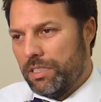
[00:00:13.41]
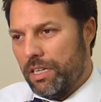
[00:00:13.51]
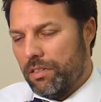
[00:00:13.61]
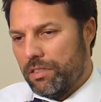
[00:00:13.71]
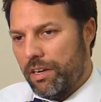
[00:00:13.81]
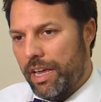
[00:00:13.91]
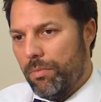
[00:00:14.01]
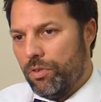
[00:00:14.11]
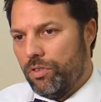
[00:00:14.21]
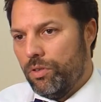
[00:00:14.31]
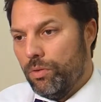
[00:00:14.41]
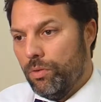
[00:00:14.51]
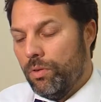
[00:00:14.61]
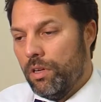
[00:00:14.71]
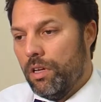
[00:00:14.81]
cells are able
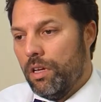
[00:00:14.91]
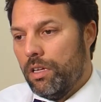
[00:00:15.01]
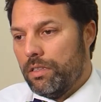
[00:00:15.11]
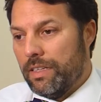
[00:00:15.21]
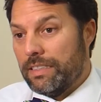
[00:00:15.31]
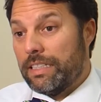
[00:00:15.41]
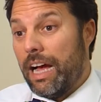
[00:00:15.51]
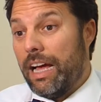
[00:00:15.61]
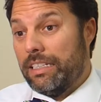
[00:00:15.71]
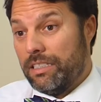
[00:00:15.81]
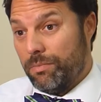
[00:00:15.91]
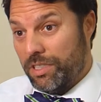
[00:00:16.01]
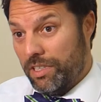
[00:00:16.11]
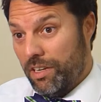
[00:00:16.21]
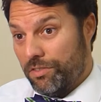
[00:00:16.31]
to disguise
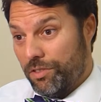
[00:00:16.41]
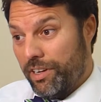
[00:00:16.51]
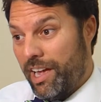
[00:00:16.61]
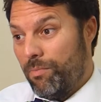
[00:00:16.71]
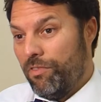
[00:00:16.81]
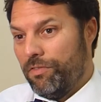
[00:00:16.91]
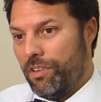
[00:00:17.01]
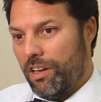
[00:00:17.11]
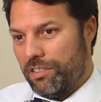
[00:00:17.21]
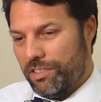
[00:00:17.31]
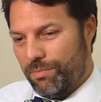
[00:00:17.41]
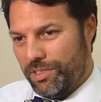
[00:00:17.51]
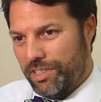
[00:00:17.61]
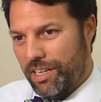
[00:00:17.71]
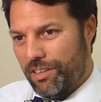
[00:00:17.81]
themselves or camouflage
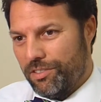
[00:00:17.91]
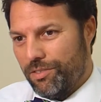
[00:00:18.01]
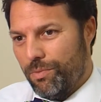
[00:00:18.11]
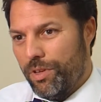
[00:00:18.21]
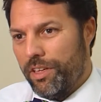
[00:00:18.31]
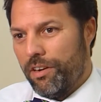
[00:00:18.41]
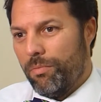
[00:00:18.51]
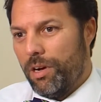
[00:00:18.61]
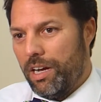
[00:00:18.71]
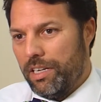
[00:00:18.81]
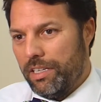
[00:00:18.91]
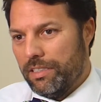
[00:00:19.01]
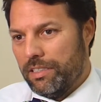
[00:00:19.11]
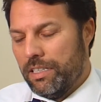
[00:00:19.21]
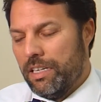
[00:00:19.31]
themselves within our
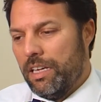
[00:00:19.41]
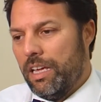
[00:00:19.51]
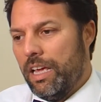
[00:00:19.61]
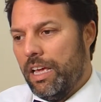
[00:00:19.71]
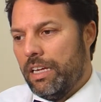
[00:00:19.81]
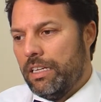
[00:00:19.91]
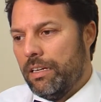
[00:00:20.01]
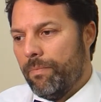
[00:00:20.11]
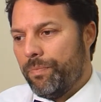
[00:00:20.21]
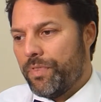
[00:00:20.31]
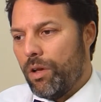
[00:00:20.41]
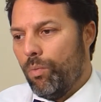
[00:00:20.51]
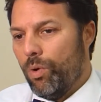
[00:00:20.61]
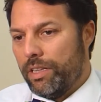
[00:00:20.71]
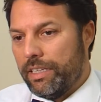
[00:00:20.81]
bodies. And
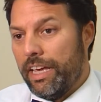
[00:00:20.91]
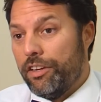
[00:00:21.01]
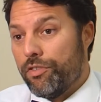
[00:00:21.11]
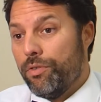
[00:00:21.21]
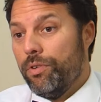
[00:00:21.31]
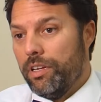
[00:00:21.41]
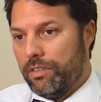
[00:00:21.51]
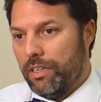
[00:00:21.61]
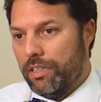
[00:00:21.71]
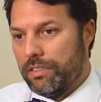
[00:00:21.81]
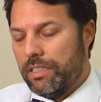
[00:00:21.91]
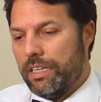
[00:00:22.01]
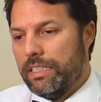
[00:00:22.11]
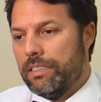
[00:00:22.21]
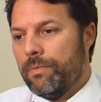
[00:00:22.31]
what Keytruda does
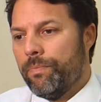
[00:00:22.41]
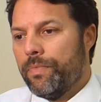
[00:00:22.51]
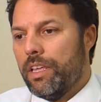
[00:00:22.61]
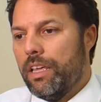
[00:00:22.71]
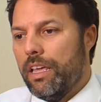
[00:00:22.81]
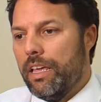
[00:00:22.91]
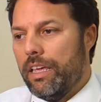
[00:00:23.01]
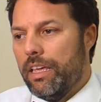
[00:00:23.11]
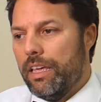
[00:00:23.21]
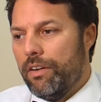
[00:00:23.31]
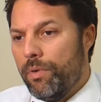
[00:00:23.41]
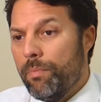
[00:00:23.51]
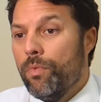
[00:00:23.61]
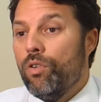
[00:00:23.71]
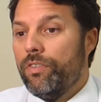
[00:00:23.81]
is it
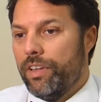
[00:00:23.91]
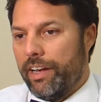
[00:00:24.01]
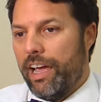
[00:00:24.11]
removes that